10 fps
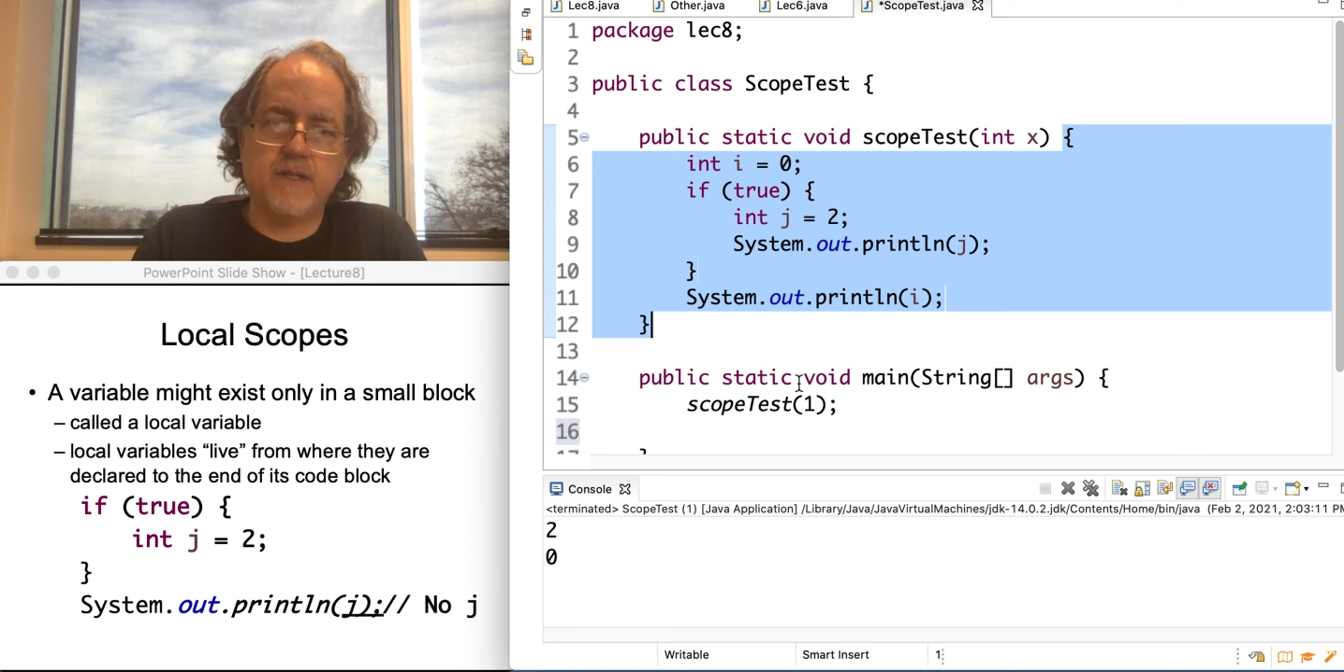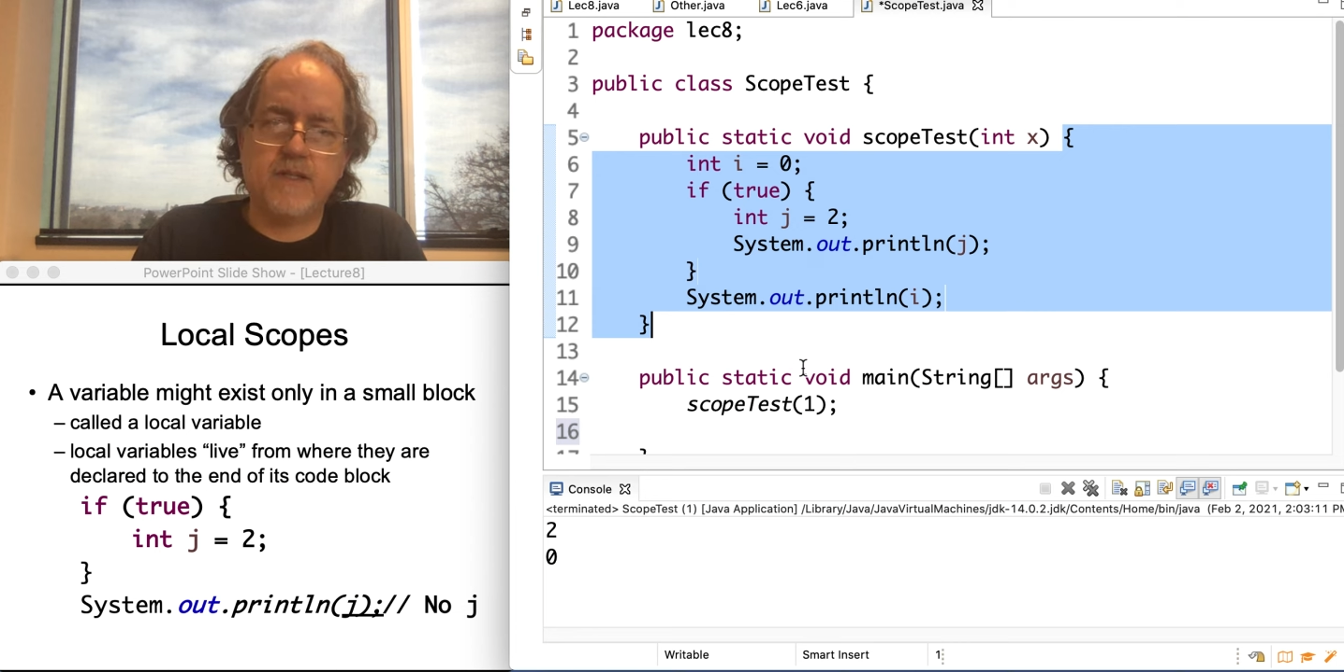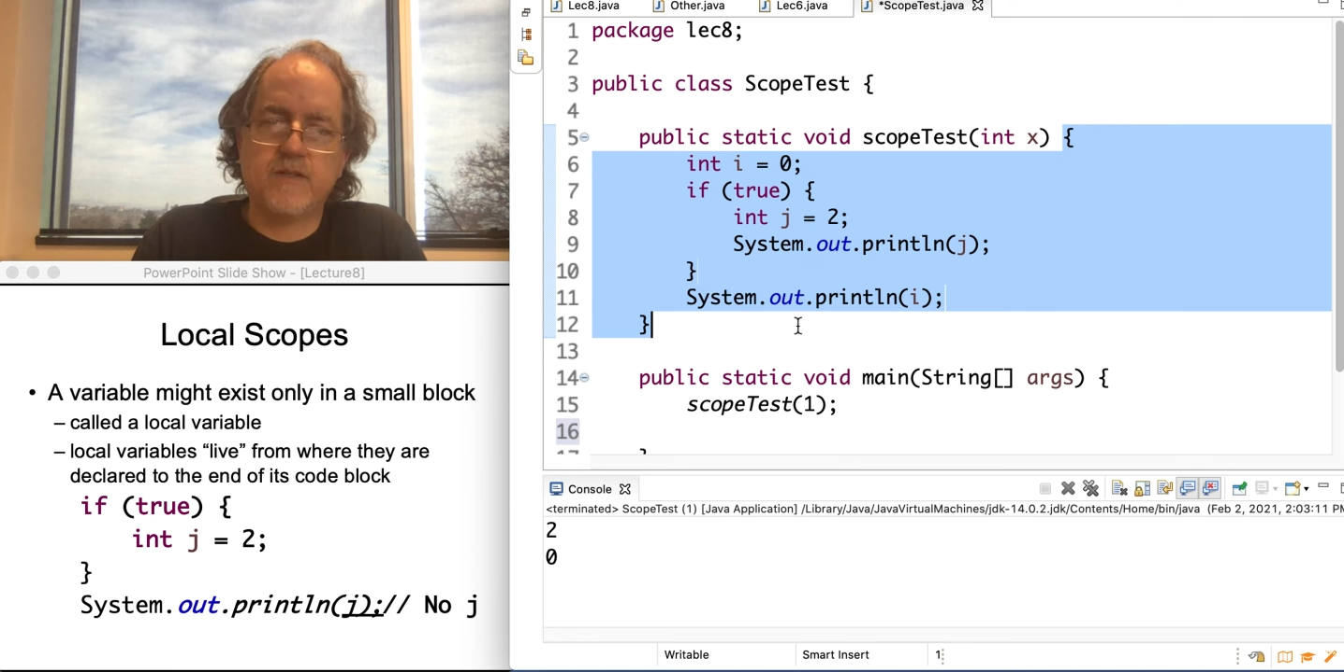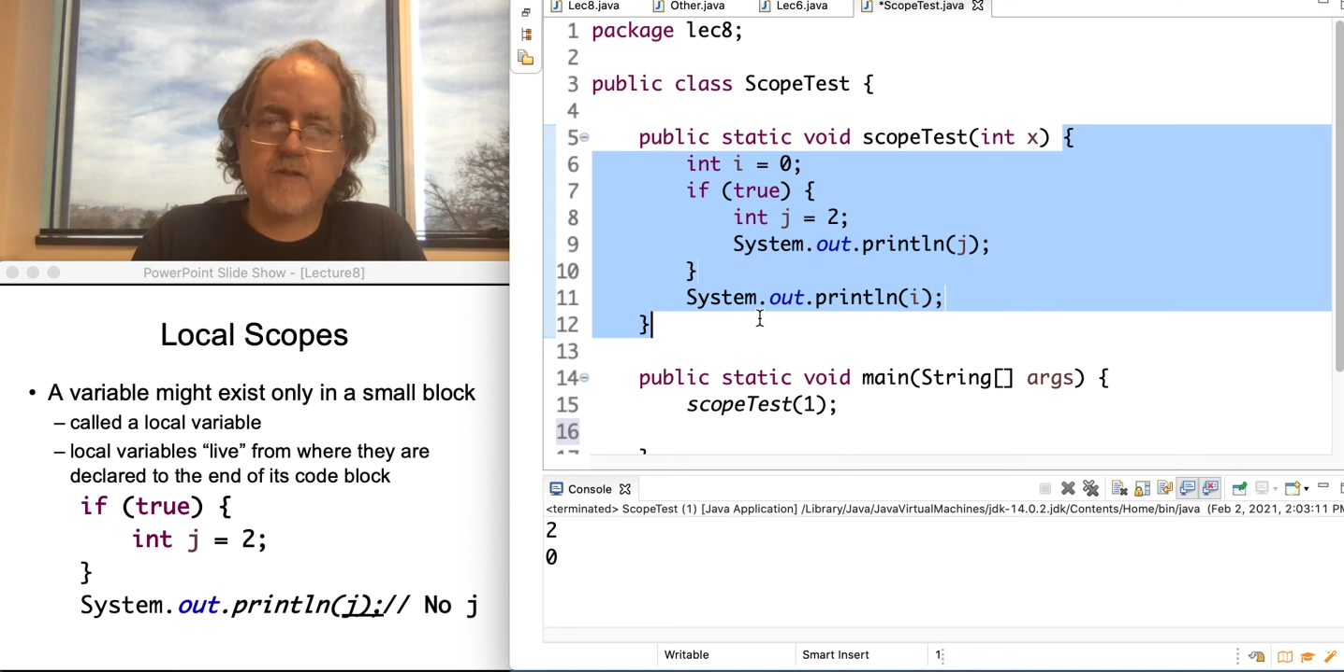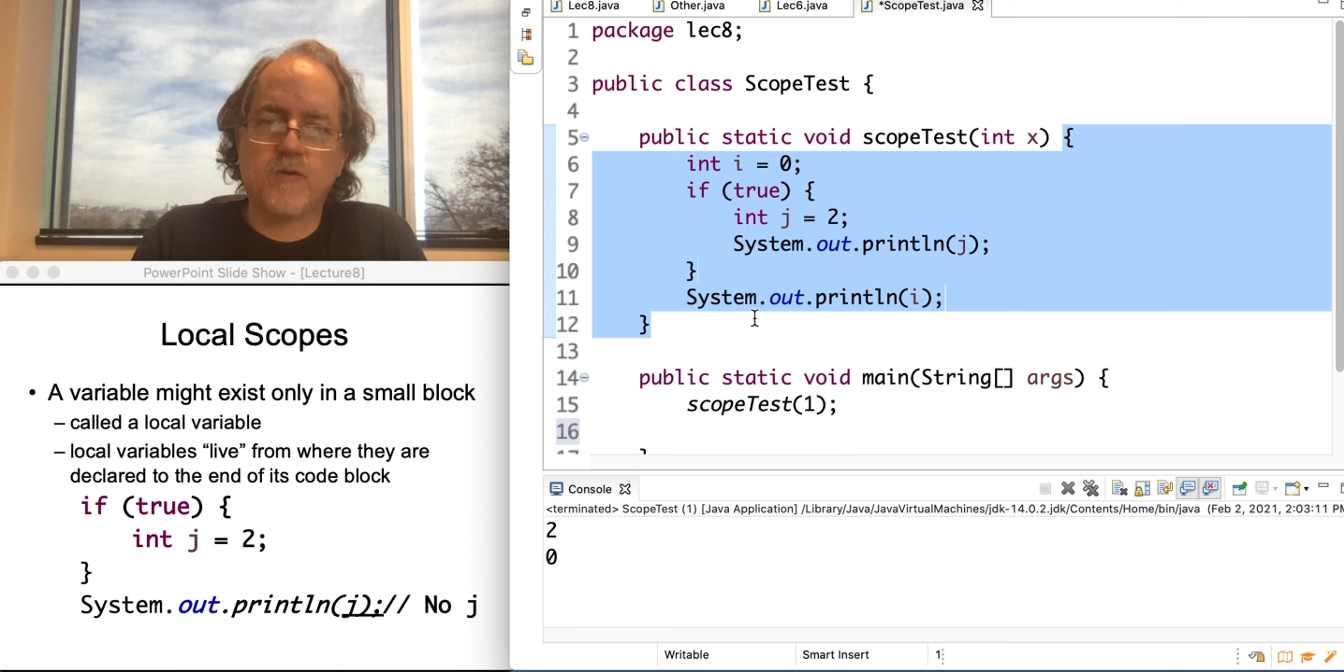in
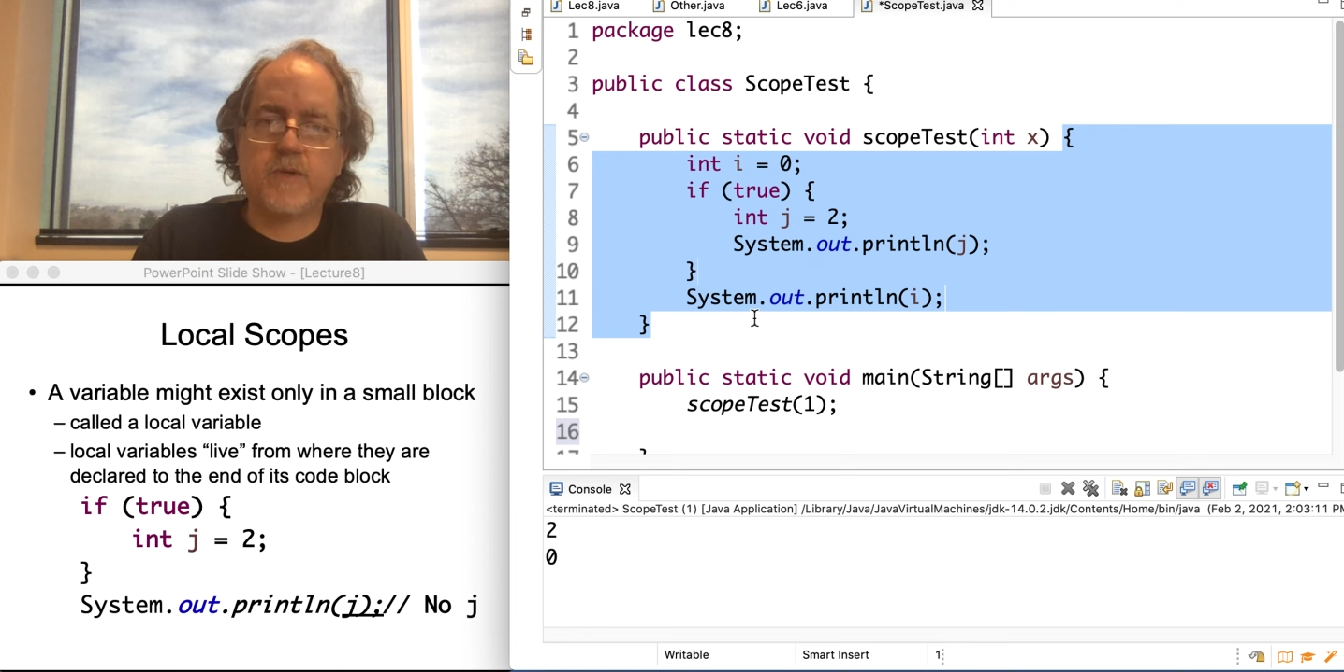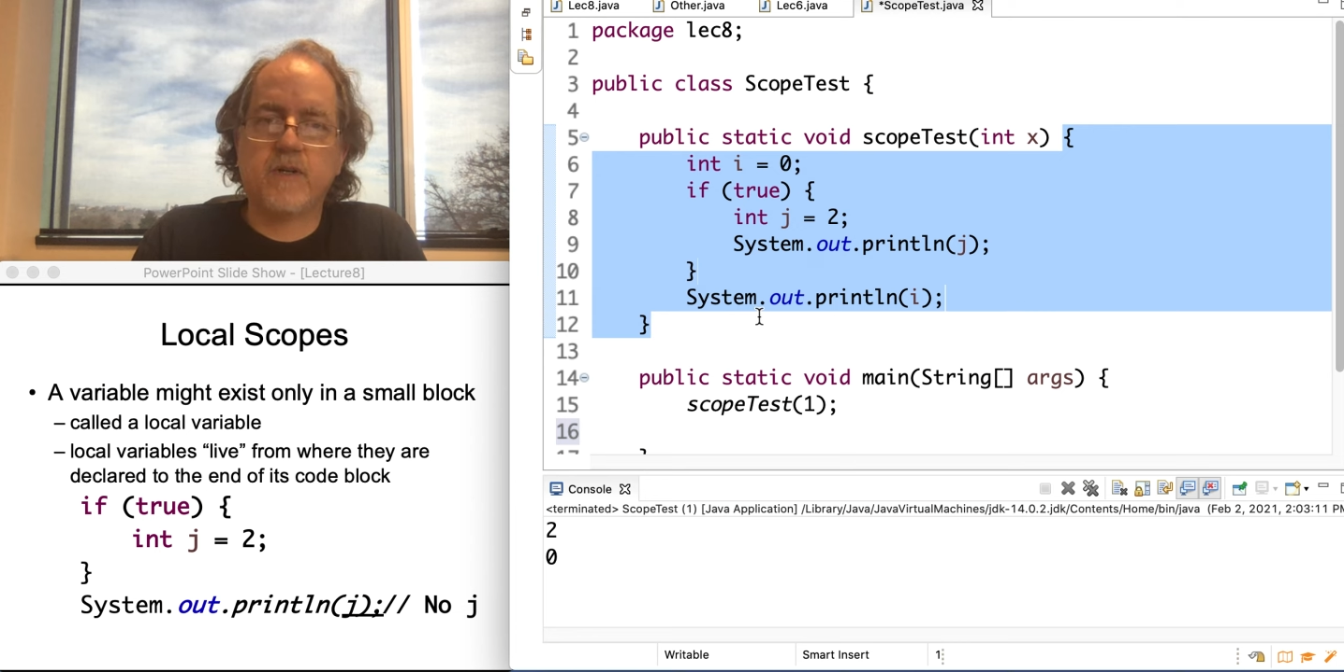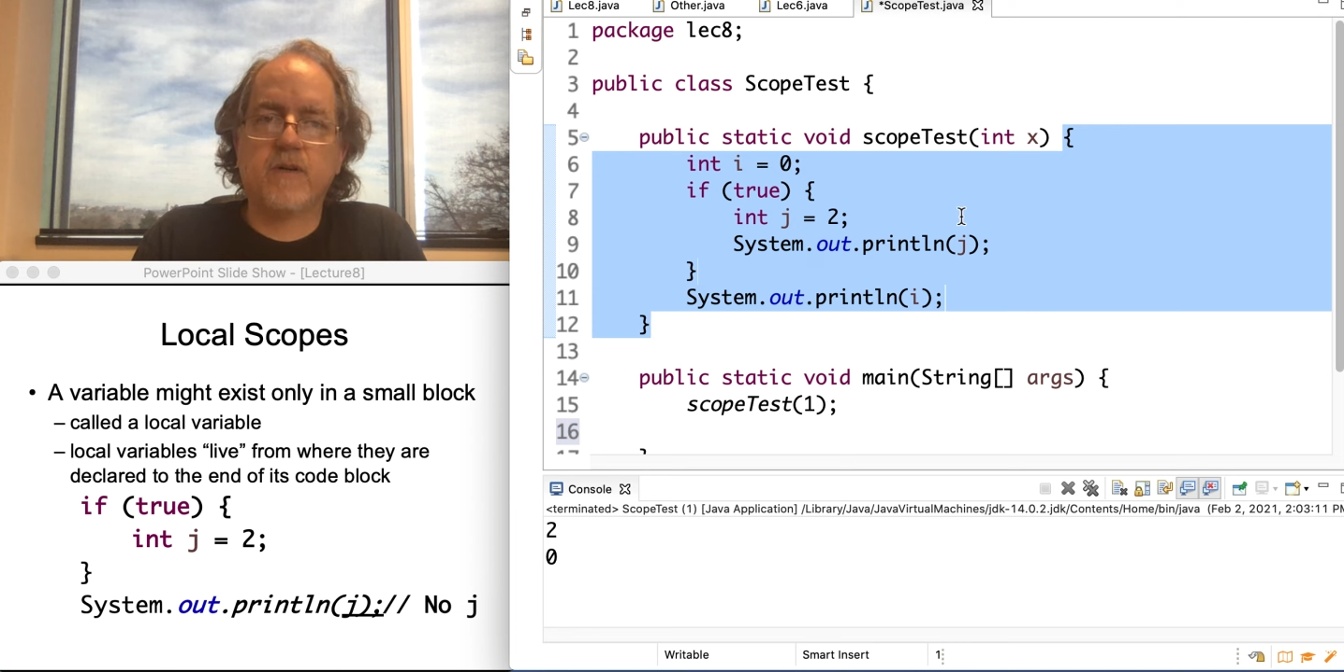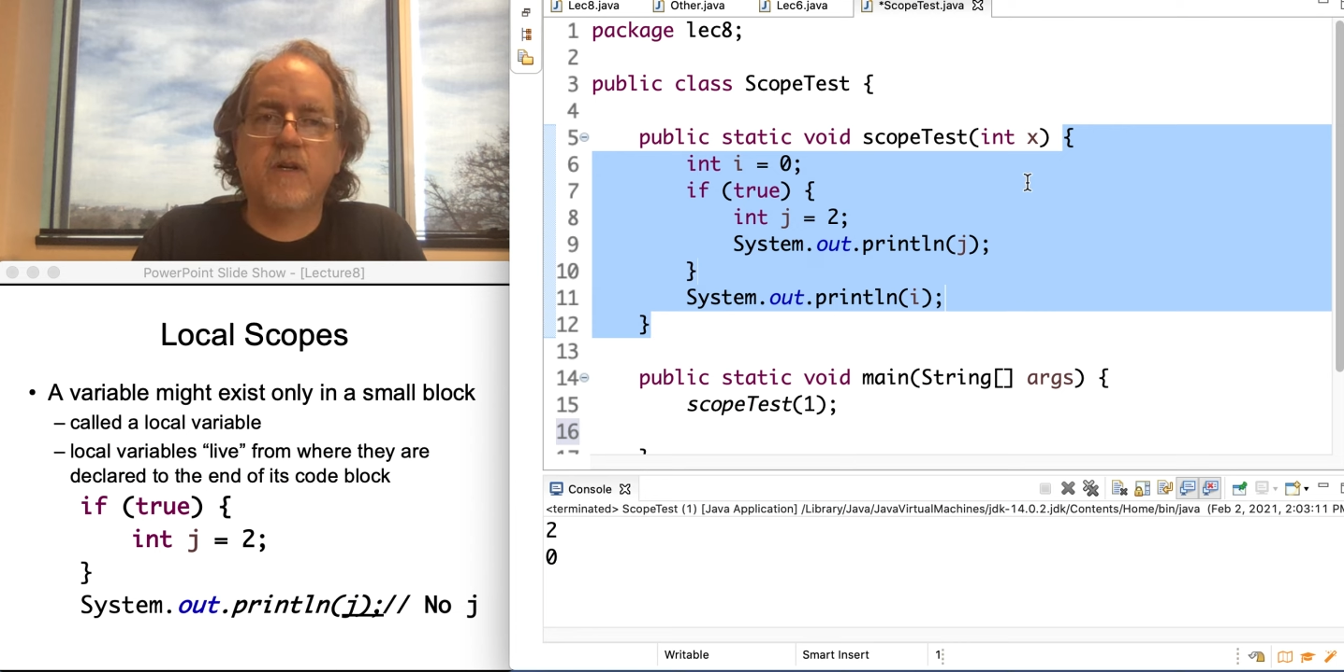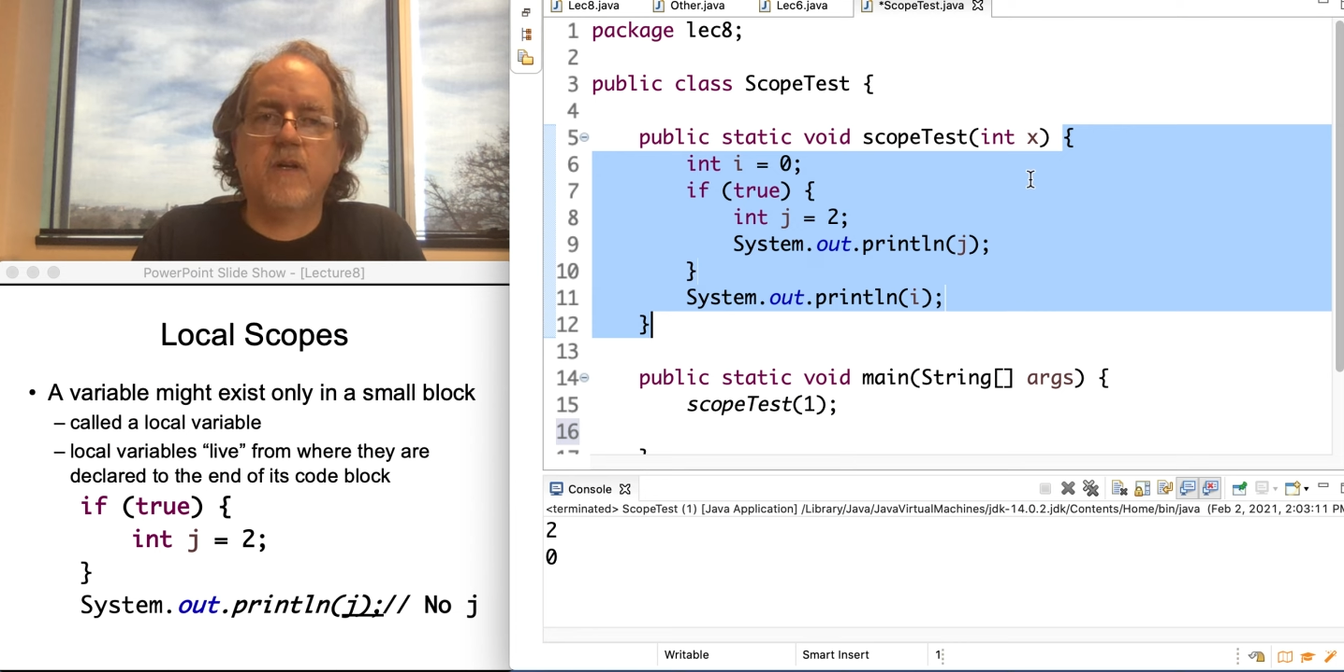the scope here.